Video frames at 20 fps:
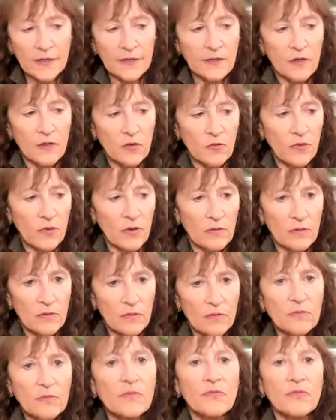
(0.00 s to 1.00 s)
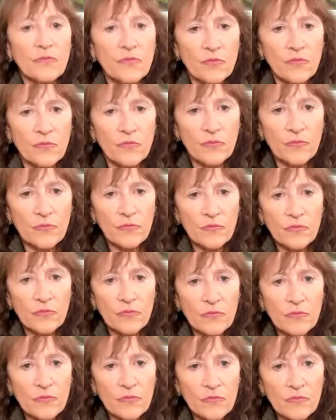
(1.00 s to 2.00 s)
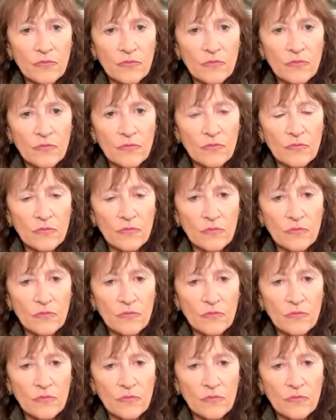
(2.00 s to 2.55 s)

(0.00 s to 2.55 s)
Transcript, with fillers: Yeah, and the U.S. U.S. is a bit insulated from a